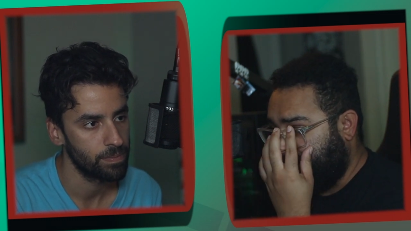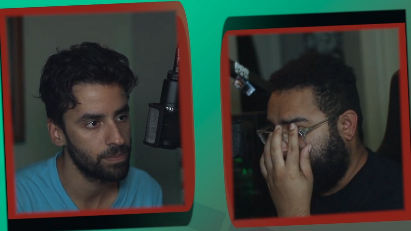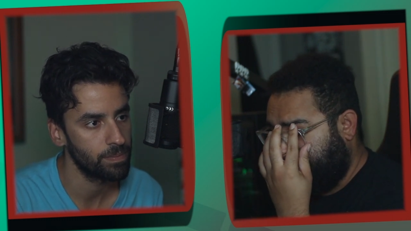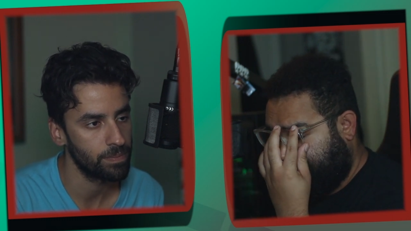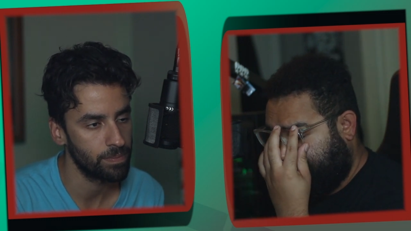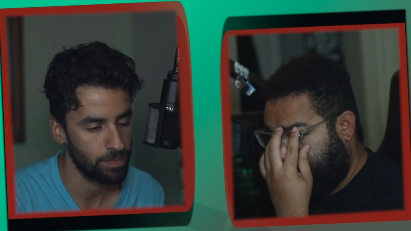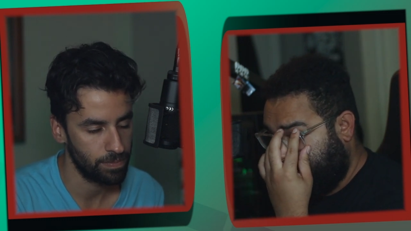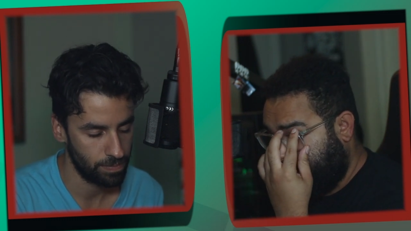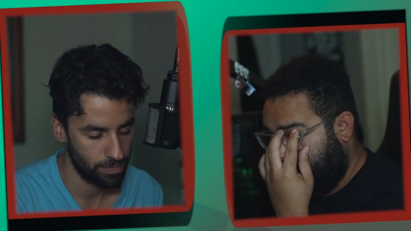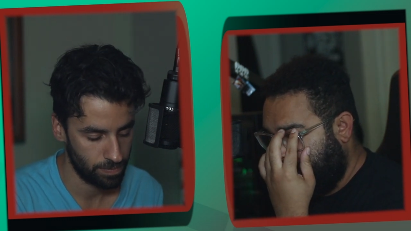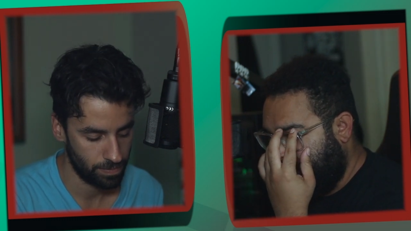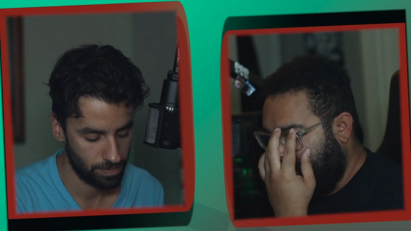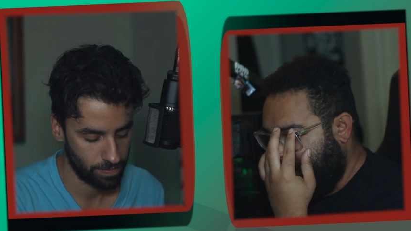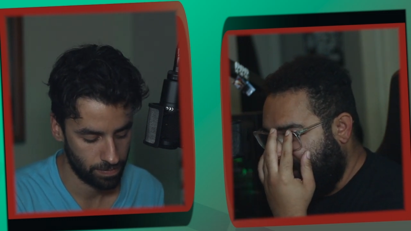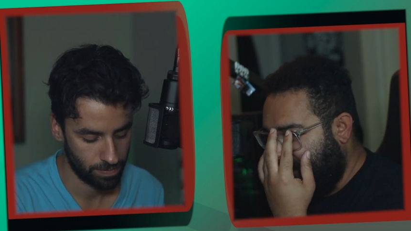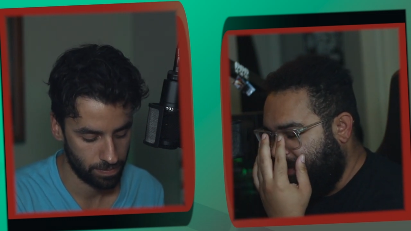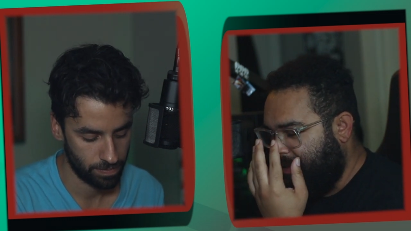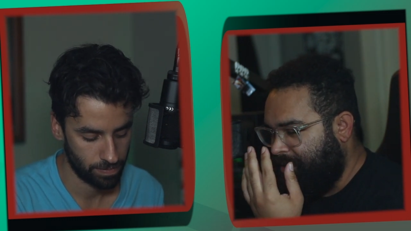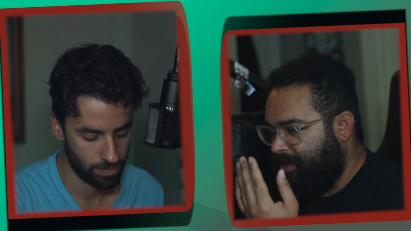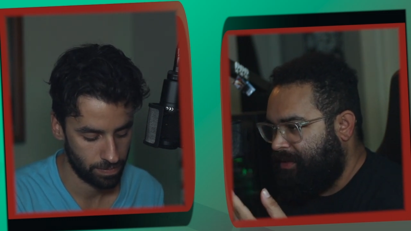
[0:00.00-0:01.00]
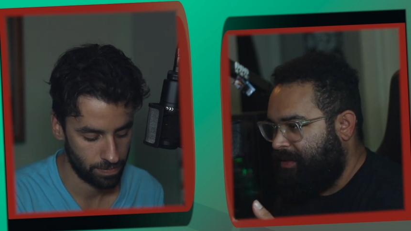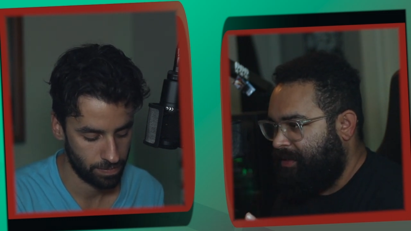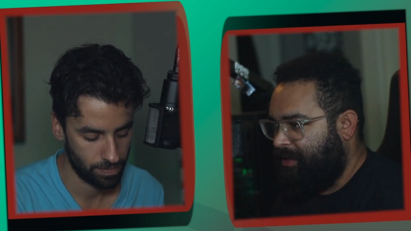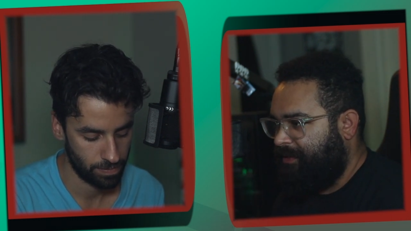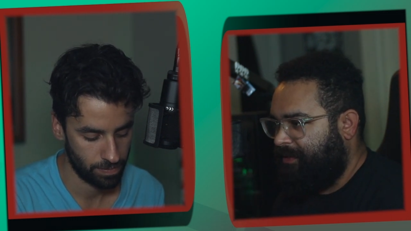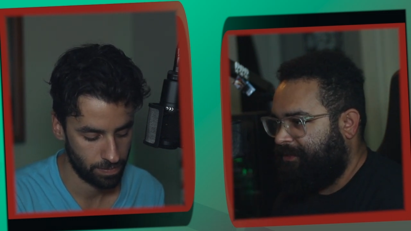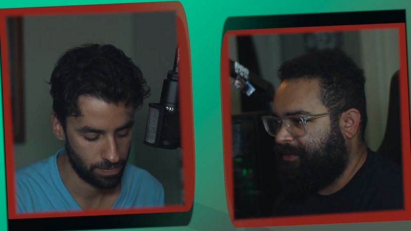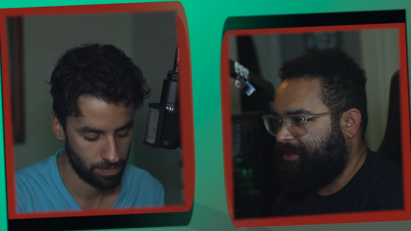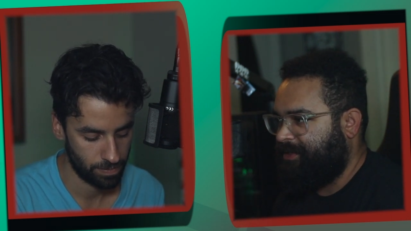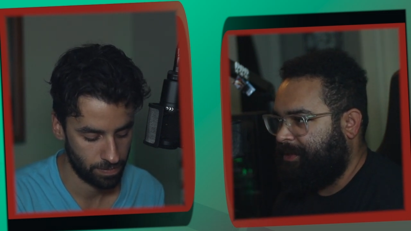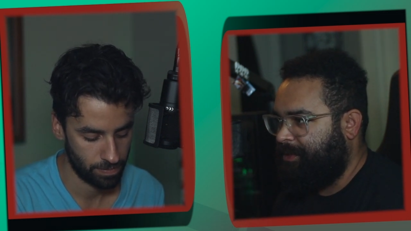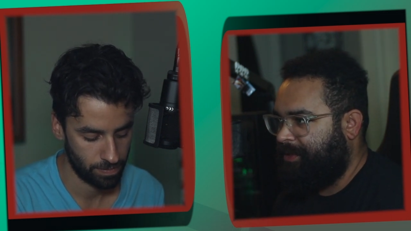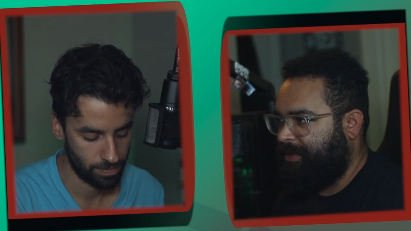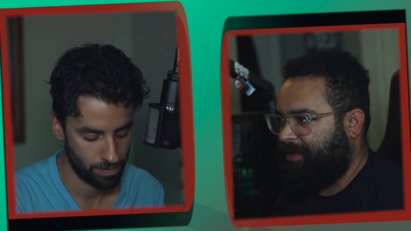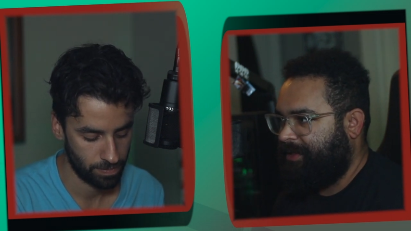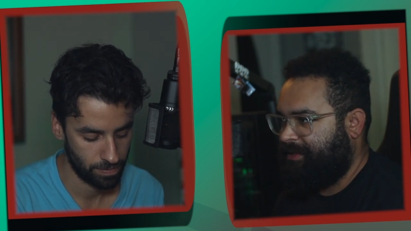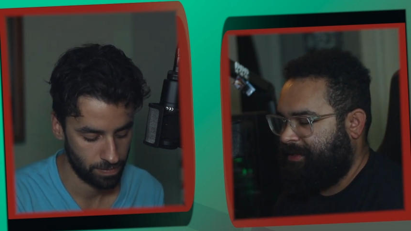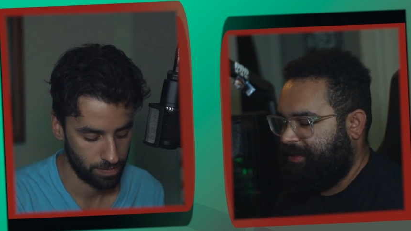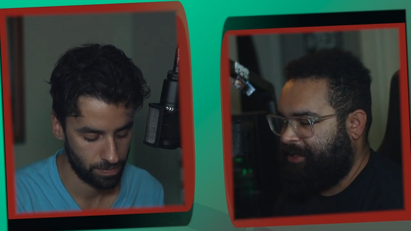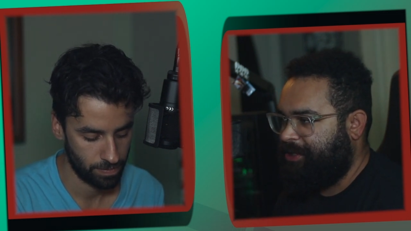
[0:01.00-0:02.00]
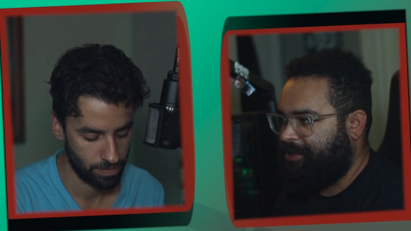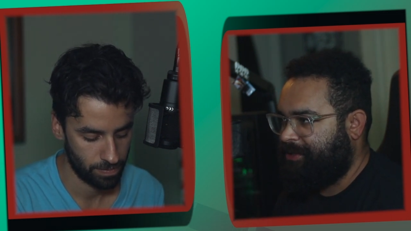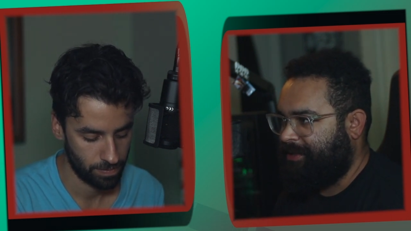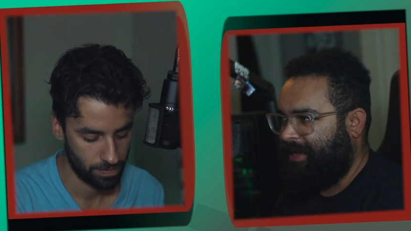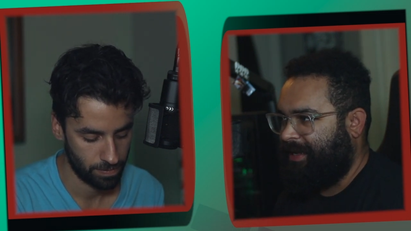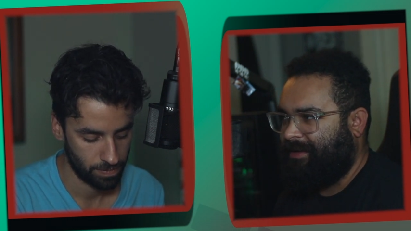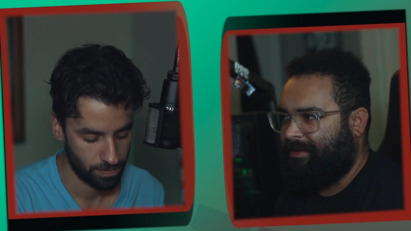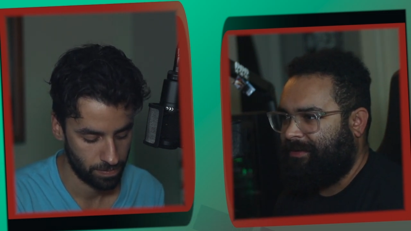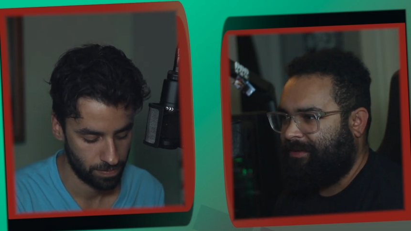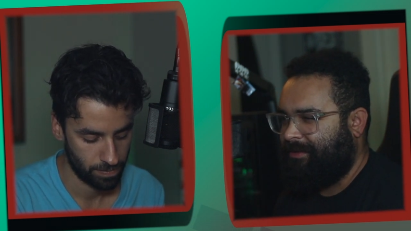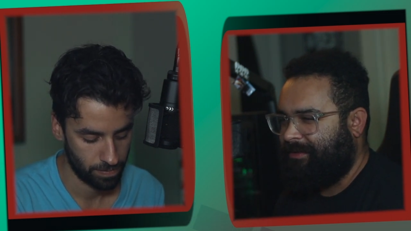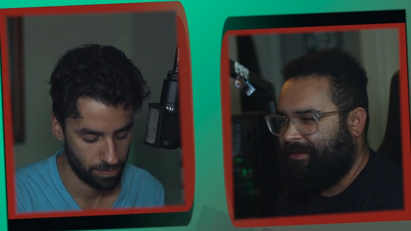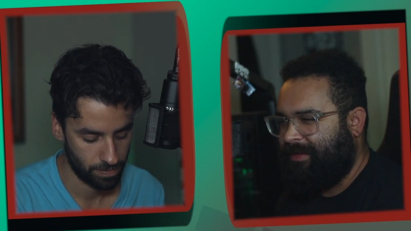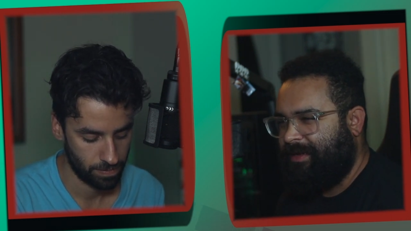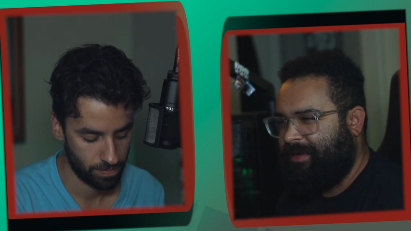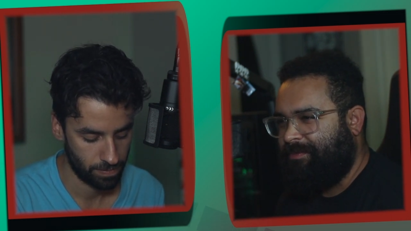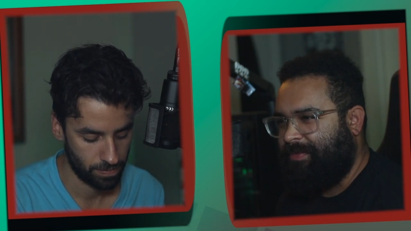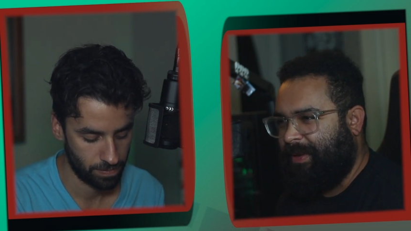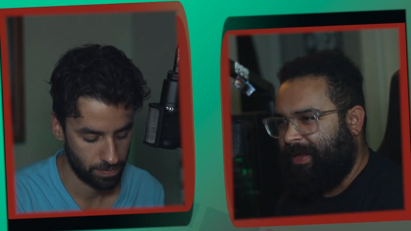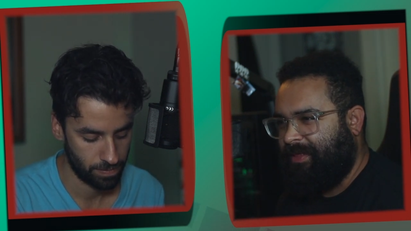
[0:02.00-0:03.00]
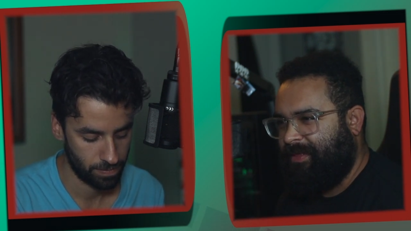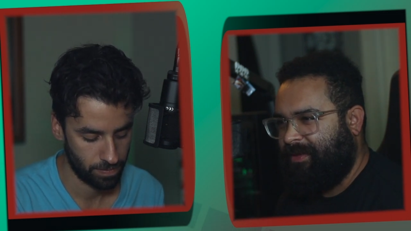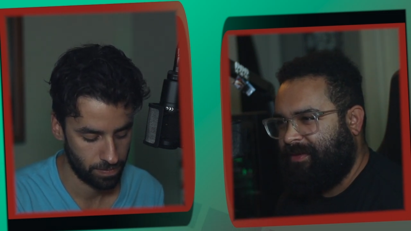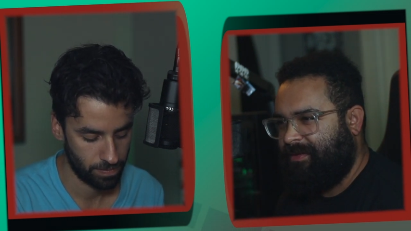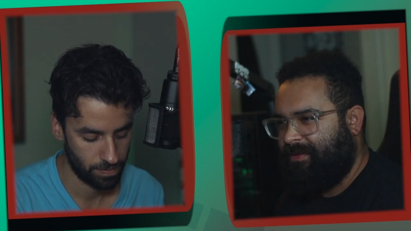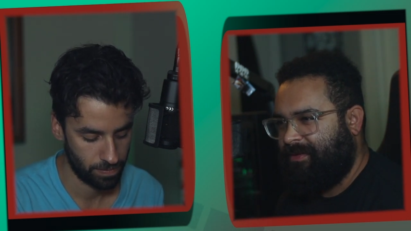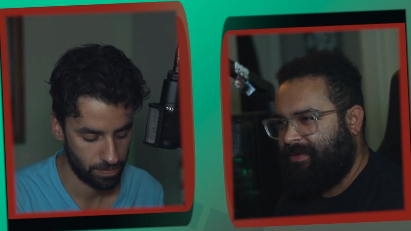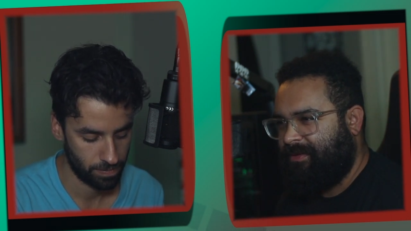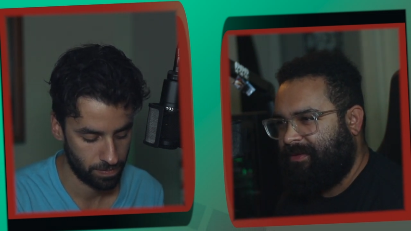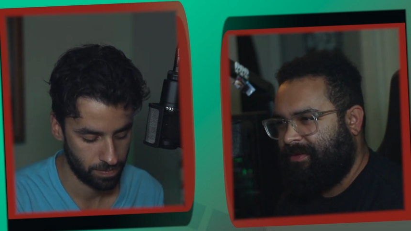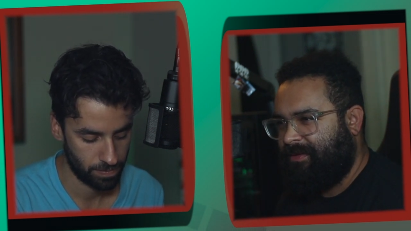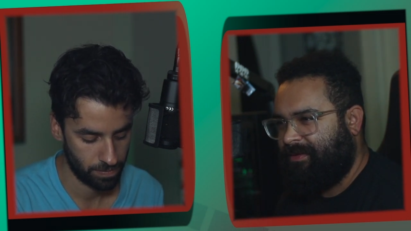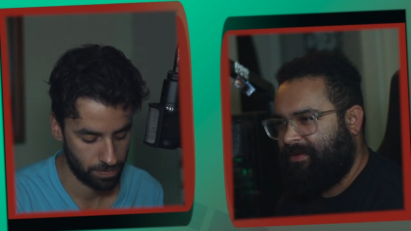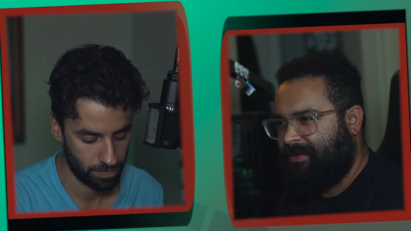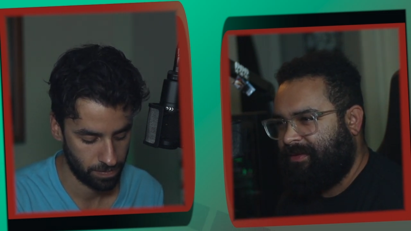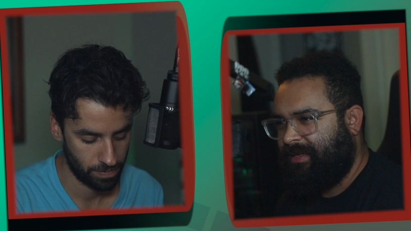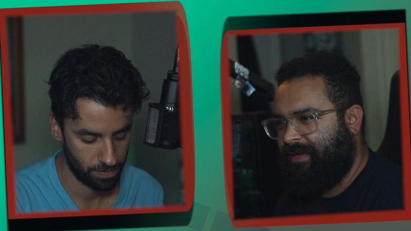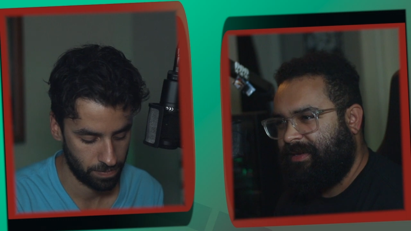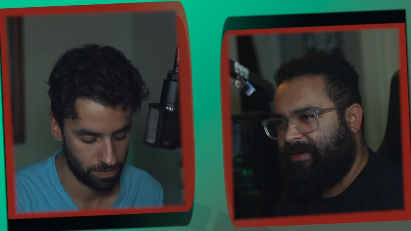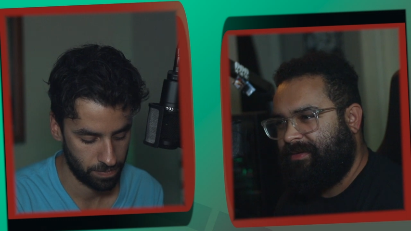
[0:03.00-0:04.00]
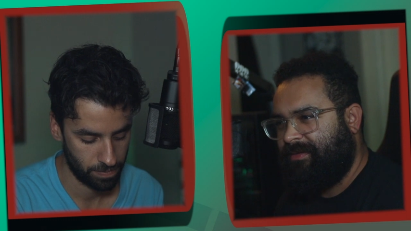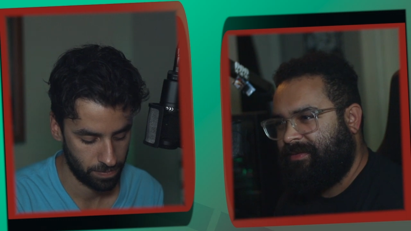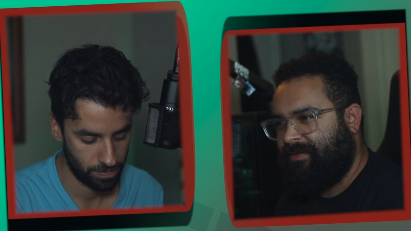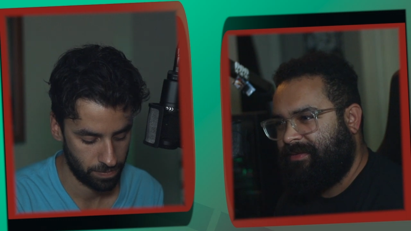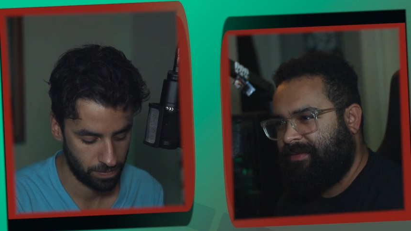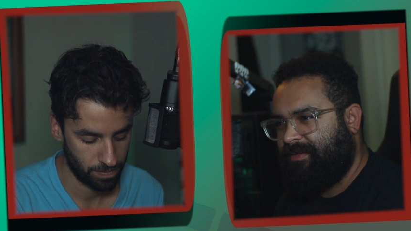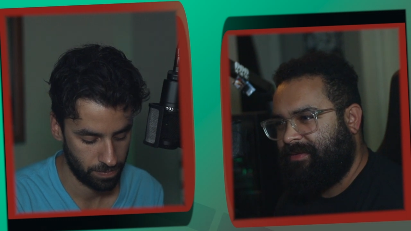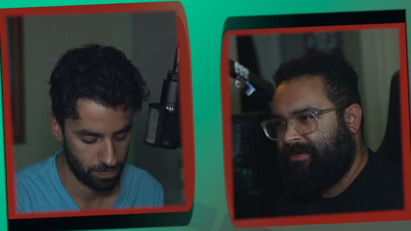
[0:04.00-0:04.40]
Speaker 1: hmm For someone to teach, like, did Balin? He didn't.